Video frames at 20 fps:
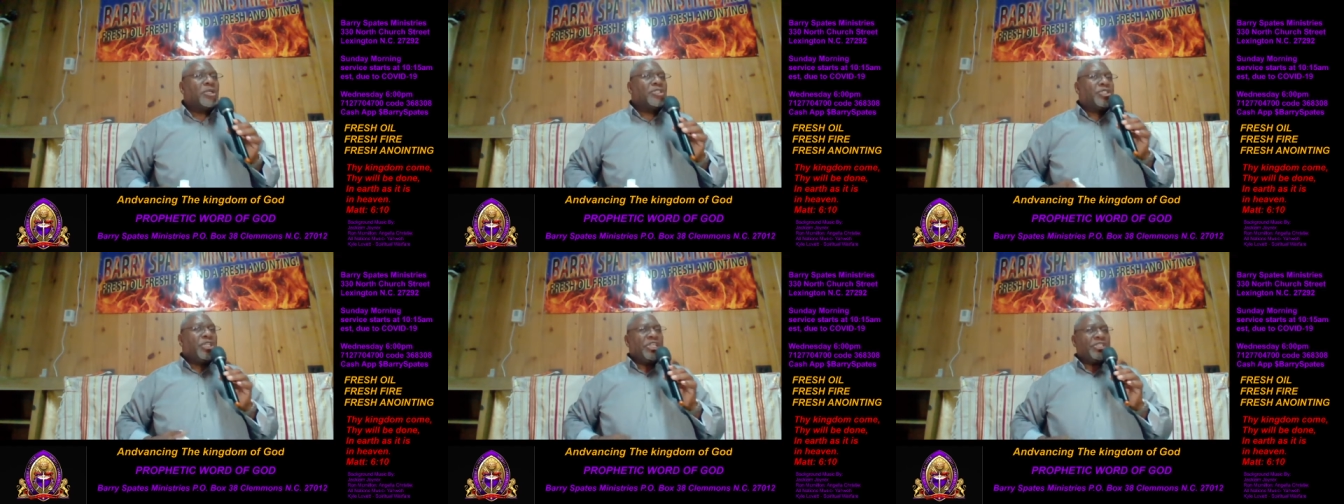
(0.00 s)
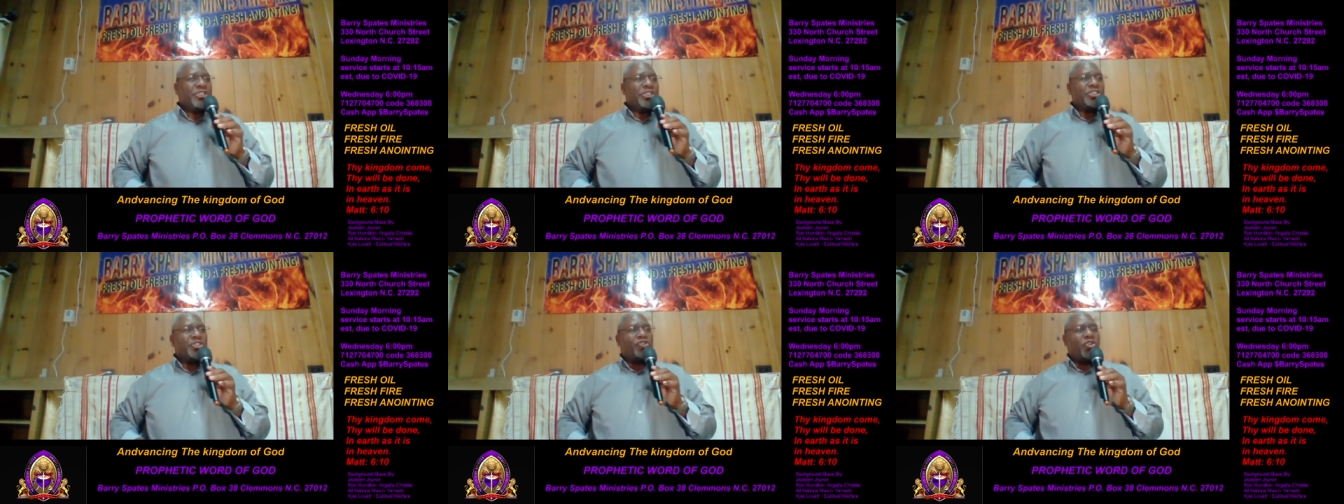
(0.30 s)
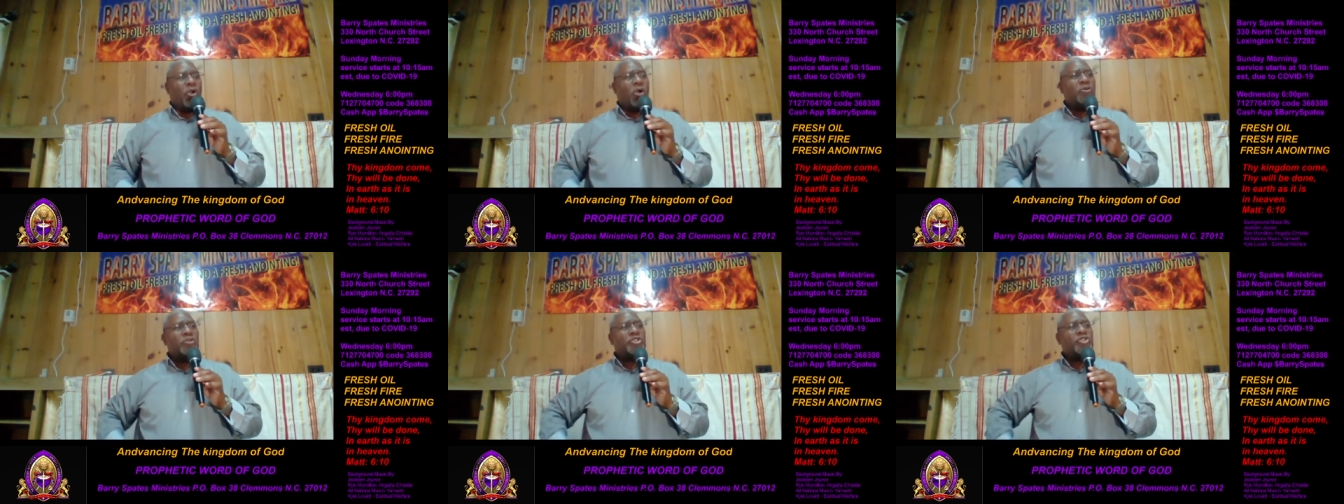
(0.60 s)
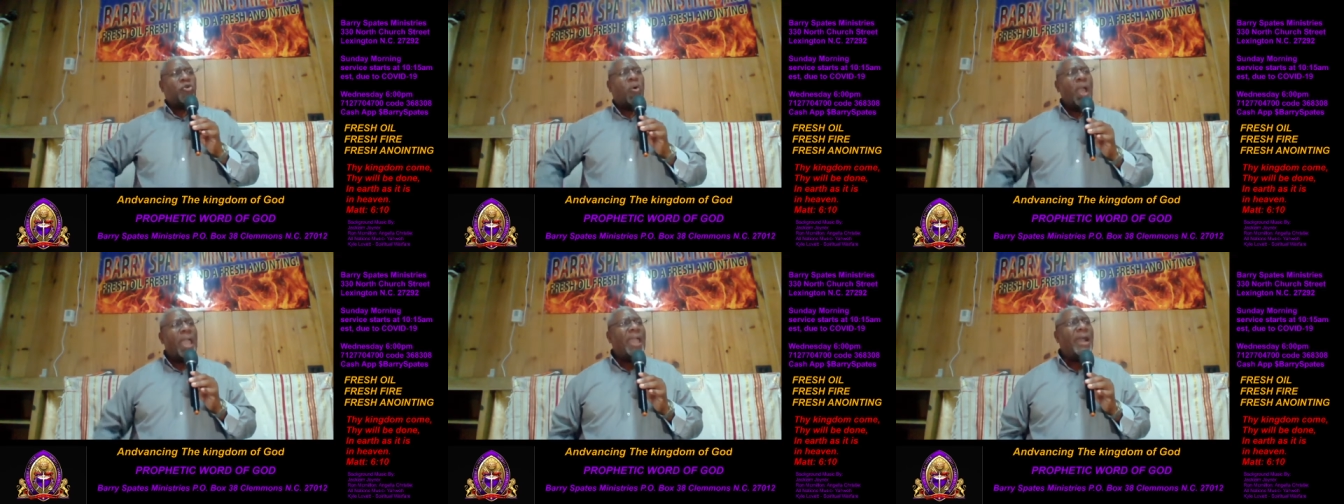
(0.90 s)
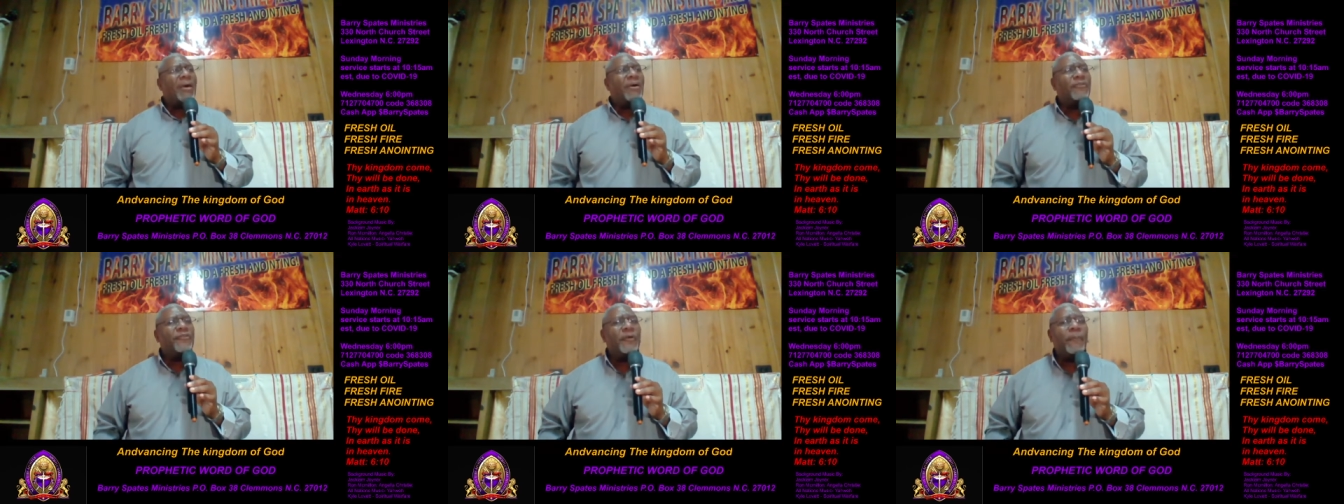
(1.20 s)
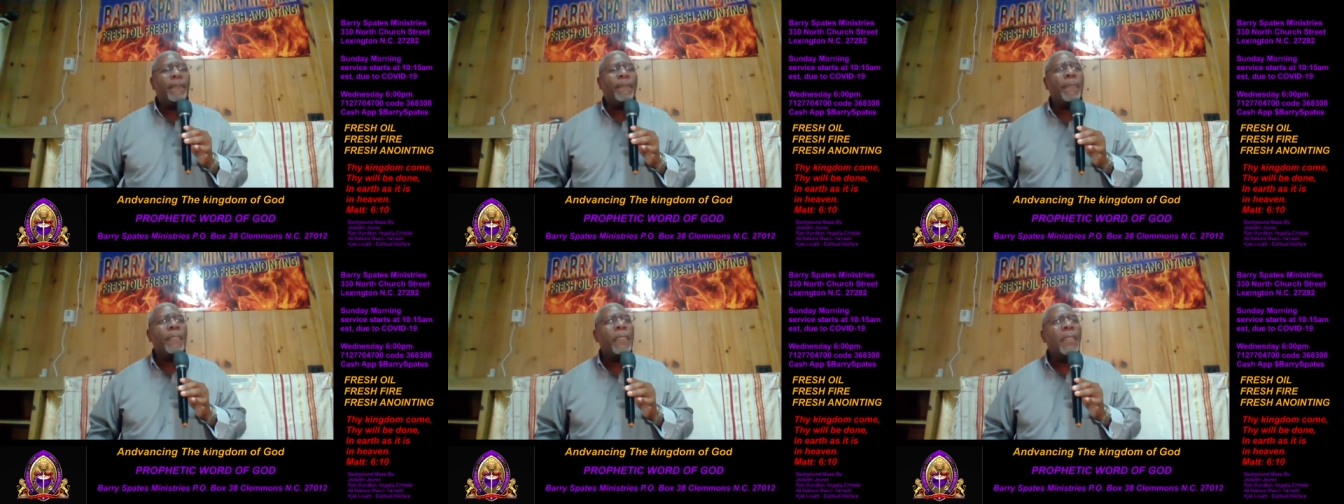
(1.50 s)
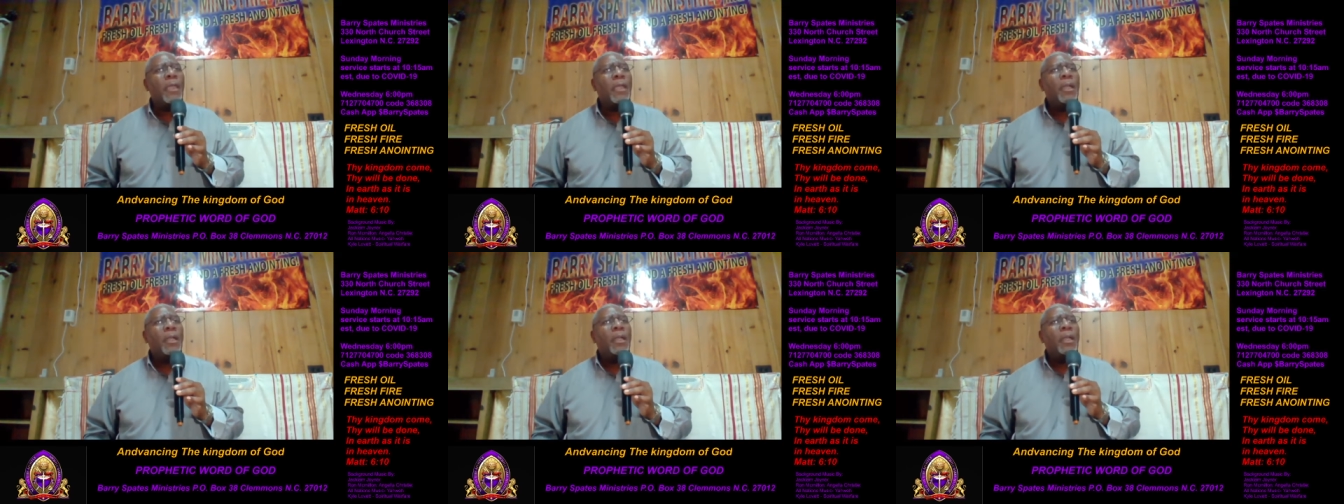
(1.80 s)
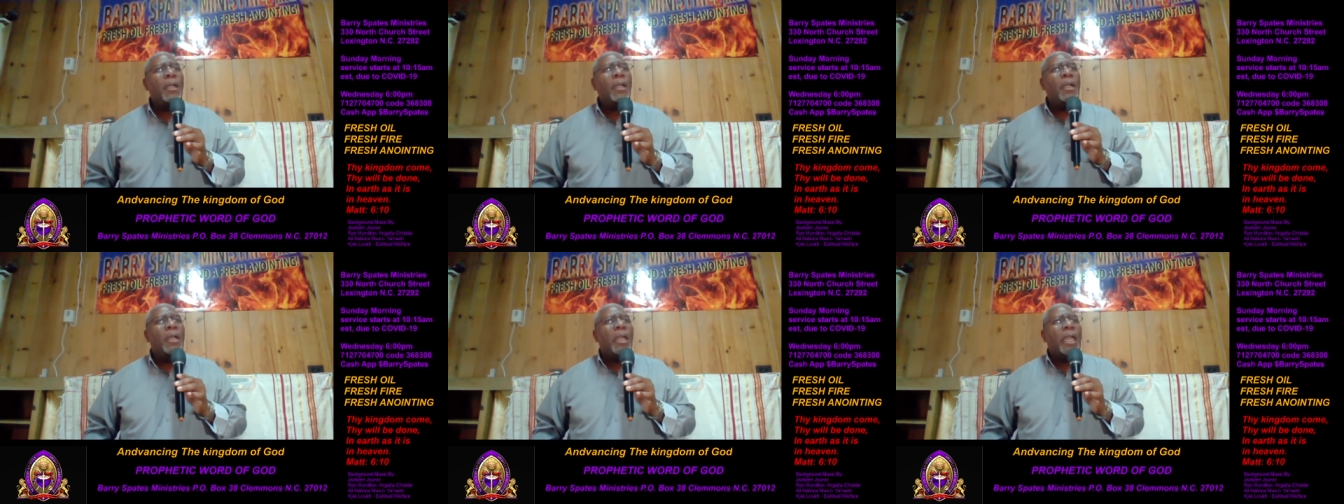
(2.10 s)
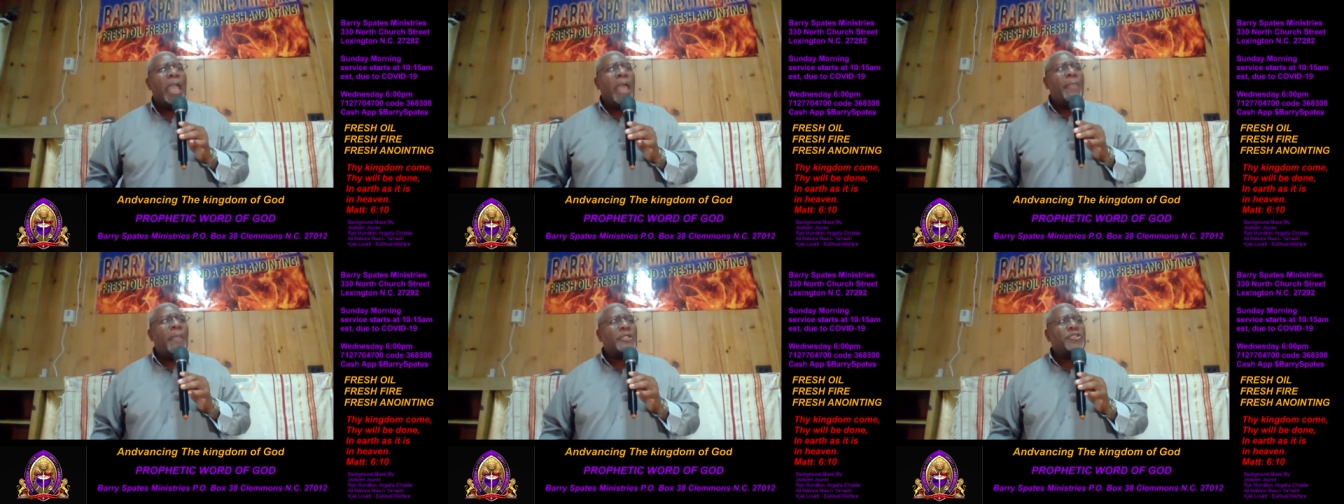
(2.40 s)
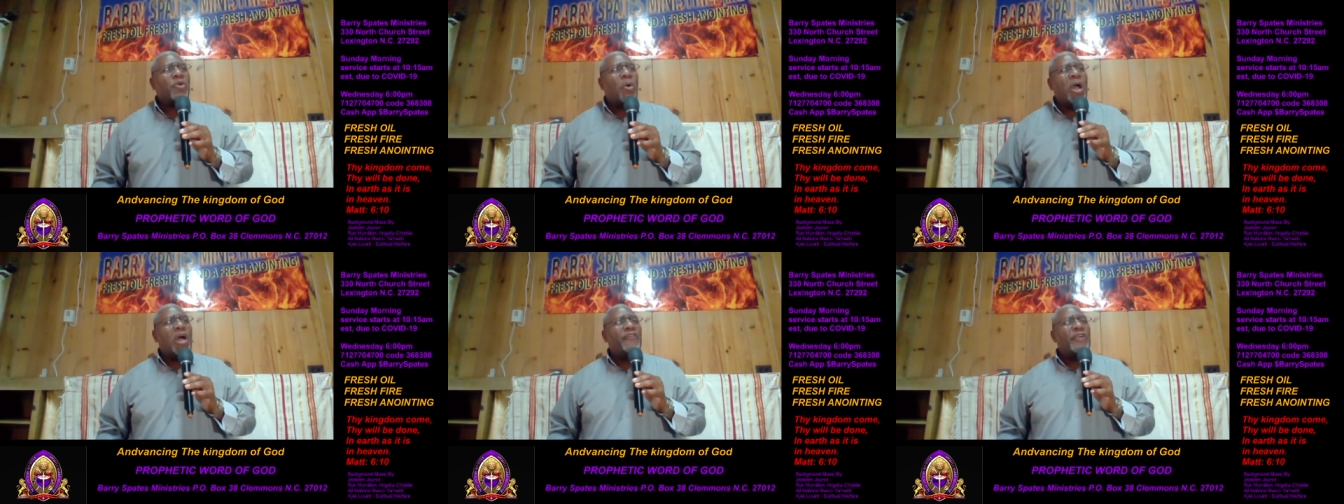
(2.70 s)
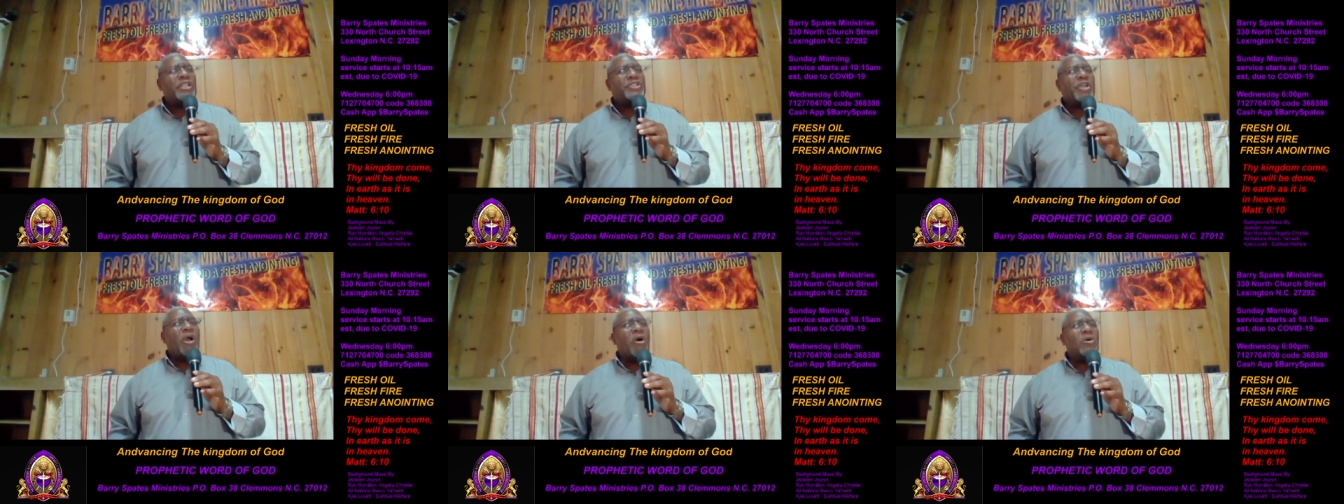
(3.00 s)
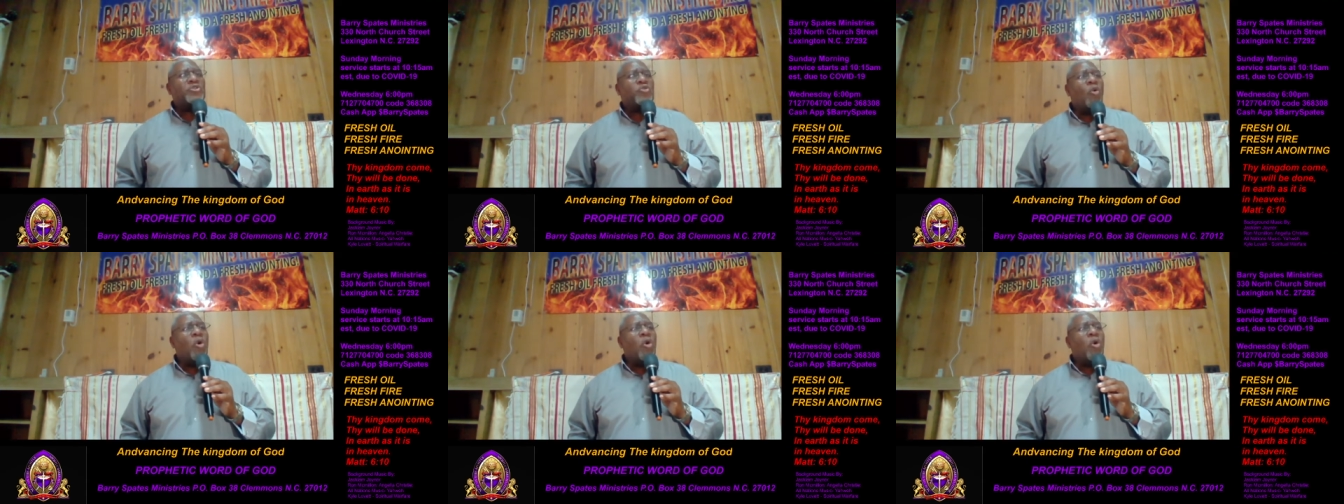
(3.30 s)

Jesus chose 12. And the 12 he chose,